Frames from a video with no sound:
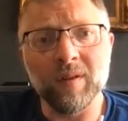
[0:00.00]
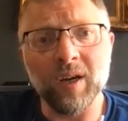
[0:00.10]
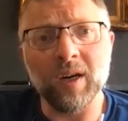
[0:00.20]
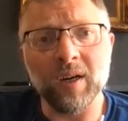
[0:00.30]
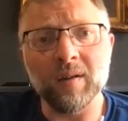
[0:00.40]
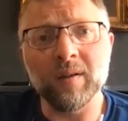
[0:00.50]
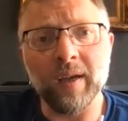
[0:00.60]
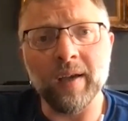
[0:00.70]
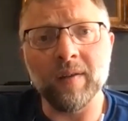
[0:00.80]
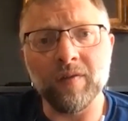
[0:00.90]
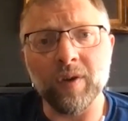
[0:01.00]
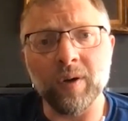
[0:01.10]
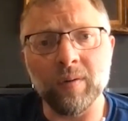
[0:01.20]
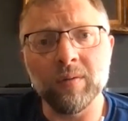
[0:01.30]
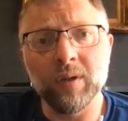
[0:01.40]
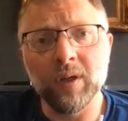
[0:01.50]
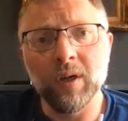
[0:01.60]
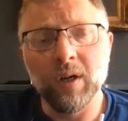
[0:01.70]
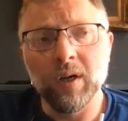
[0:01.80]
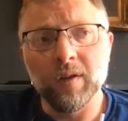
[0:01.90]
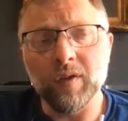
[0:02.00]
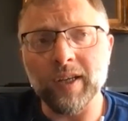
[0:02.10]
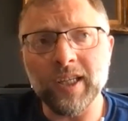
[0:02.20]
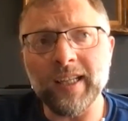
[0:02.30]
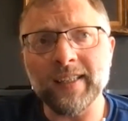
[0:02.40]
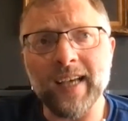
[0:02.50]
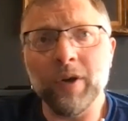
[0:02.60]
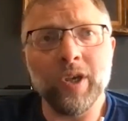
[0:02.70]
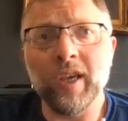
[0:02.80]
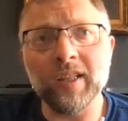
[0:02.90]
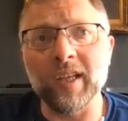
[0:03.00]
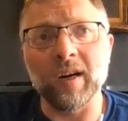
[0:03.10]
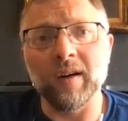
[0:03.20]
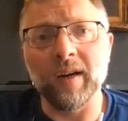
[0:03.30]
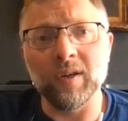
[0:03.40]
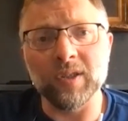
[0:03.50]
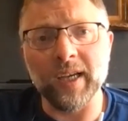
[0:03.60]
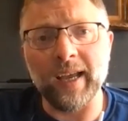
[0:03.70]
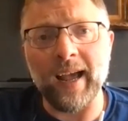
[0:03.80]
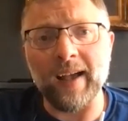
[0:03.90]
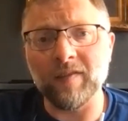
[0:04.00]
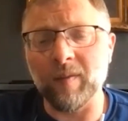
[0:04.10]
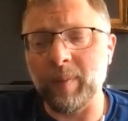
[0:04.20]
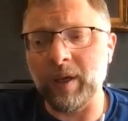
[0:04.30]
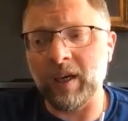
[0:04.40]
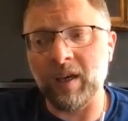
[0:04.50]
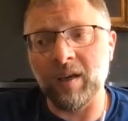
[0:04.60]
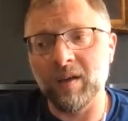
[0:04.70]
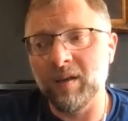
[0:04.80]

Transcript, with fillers: Uh, and so, so hmm. I think that's how you get there. I don't think it has to be